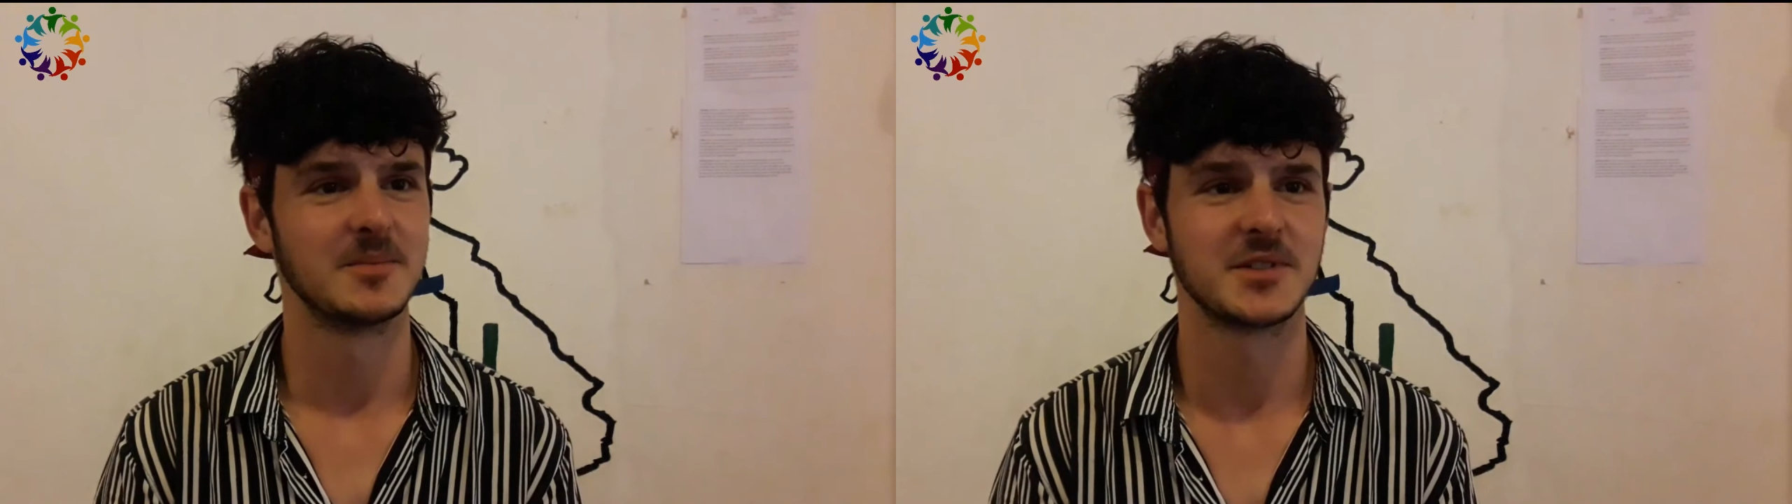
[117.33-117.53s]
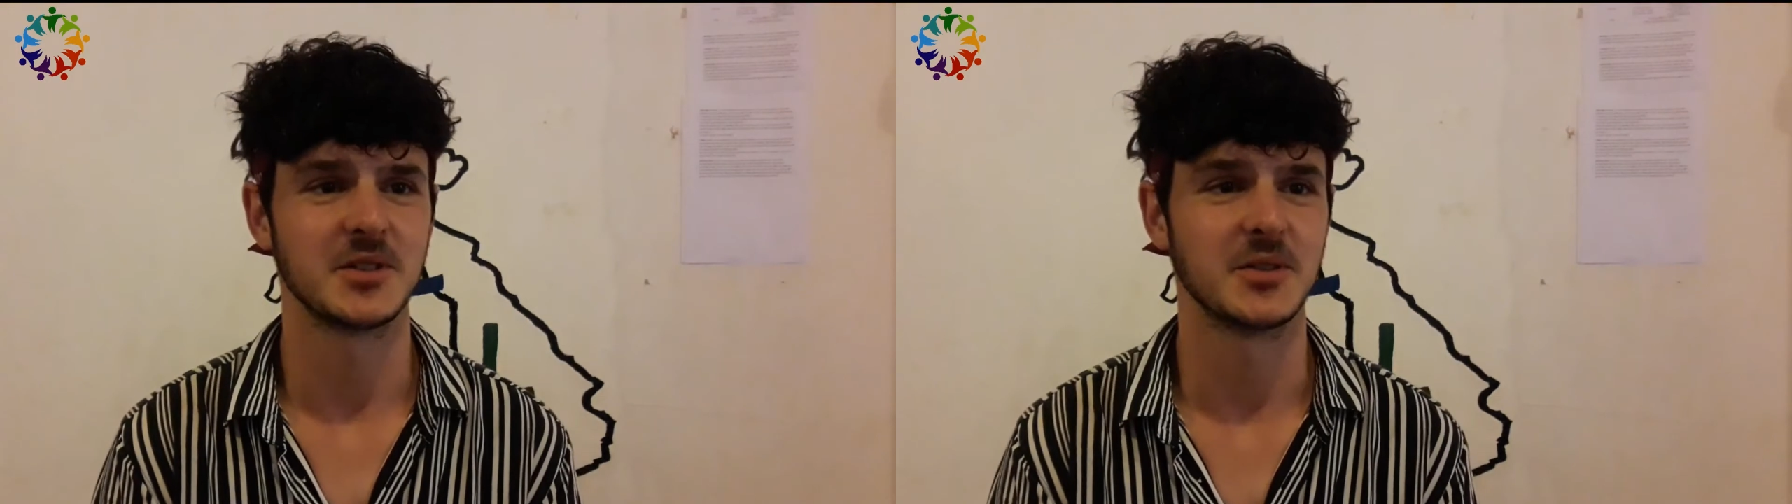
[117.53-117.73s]

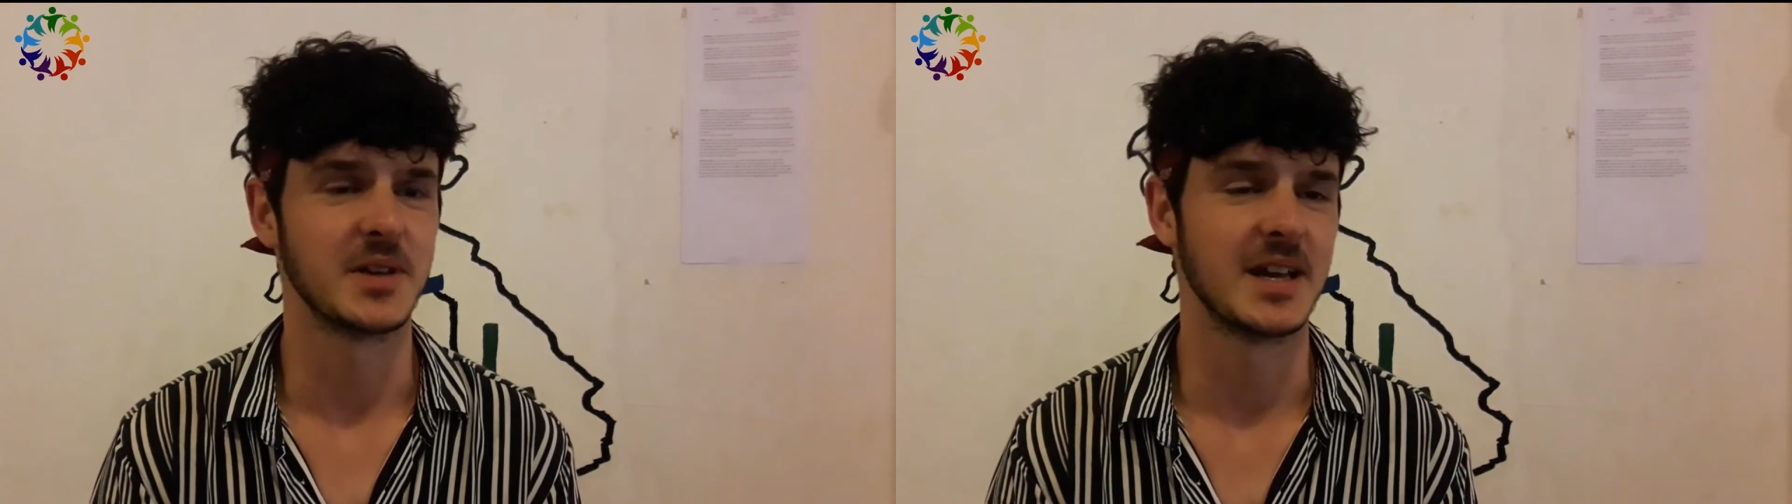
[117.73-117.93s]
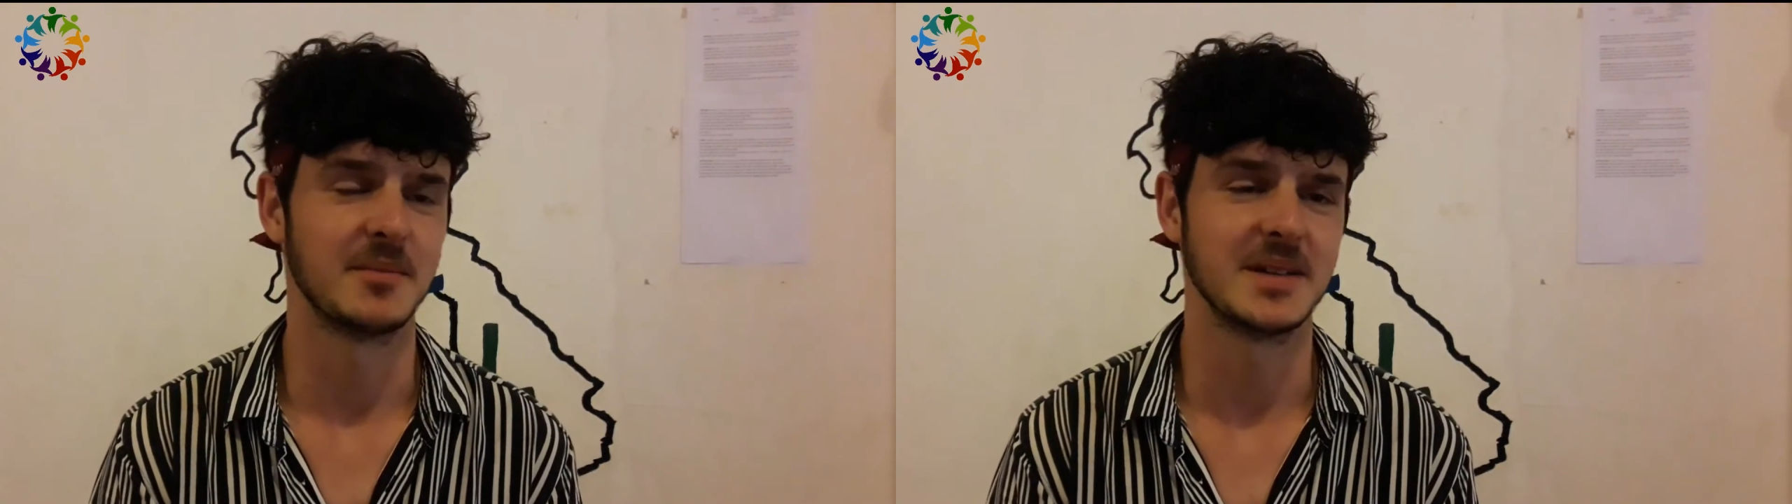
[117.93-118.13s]
So
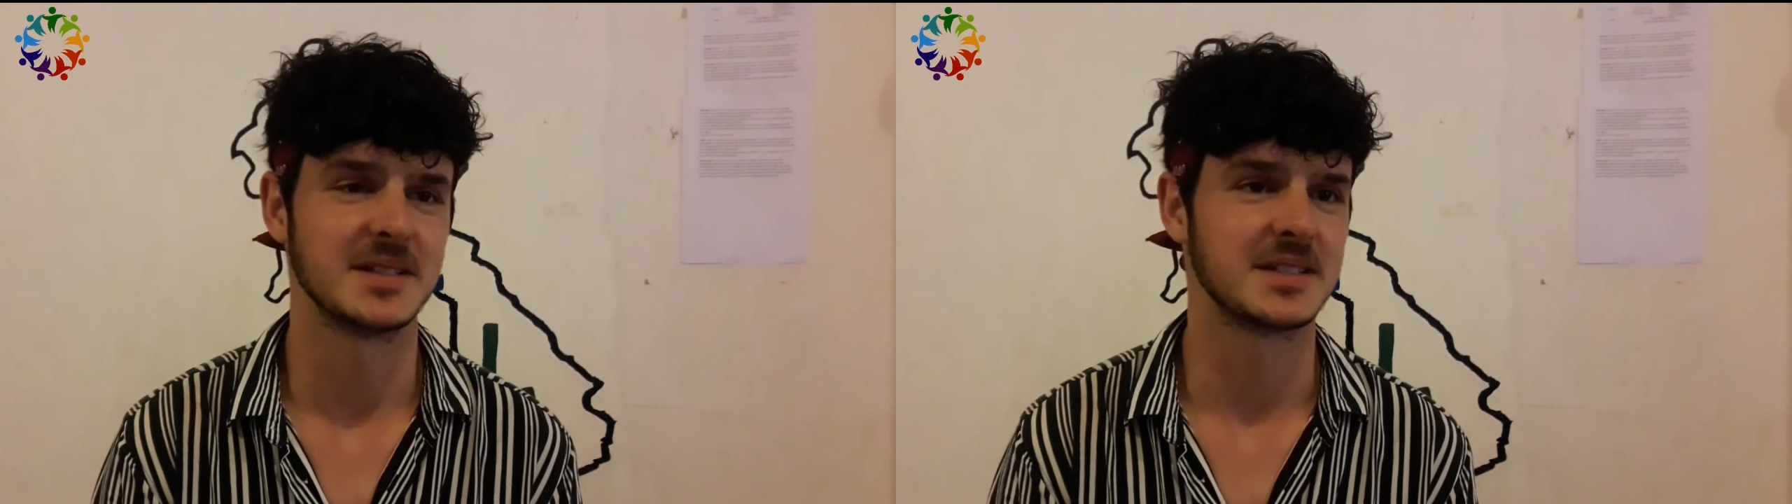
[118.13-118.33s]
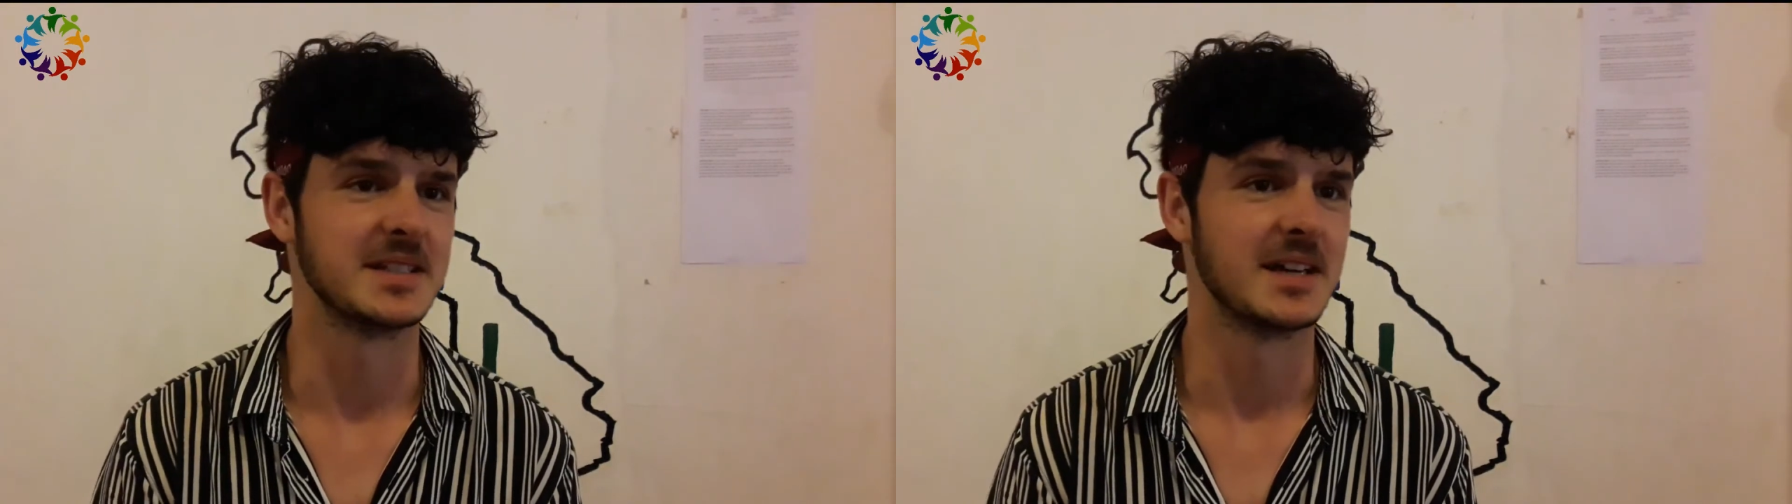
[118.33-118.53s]
yeah,
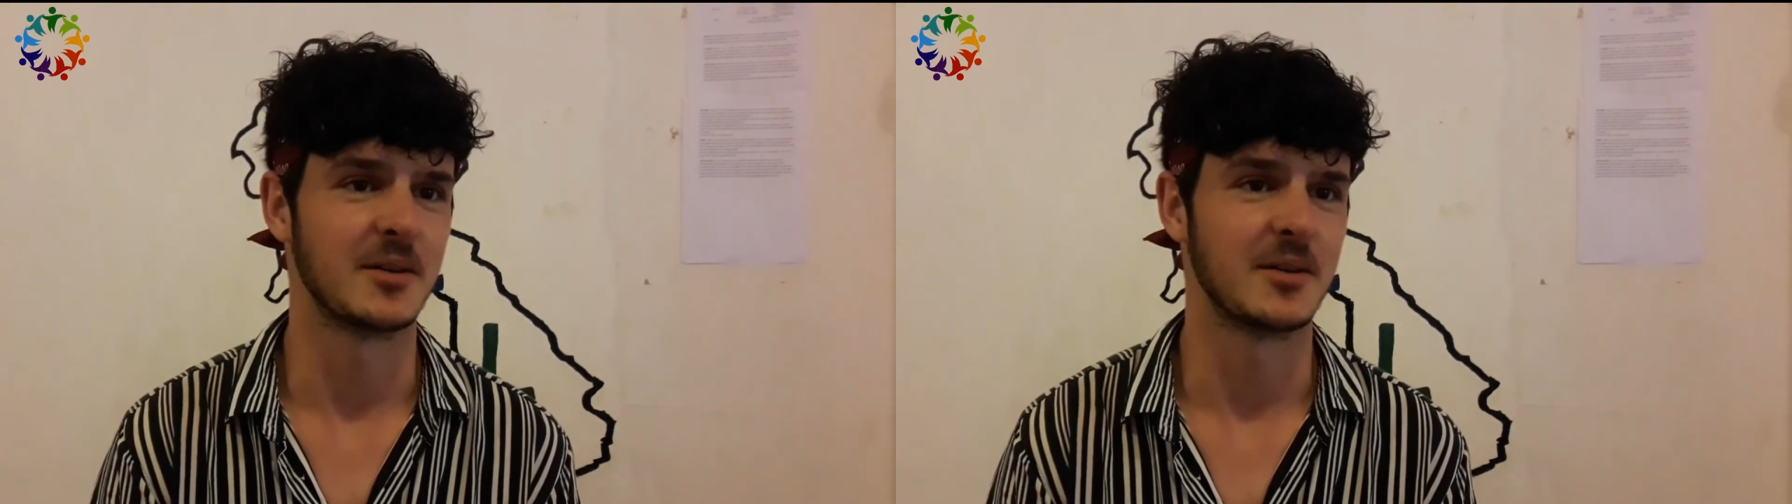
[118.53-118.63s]
basically,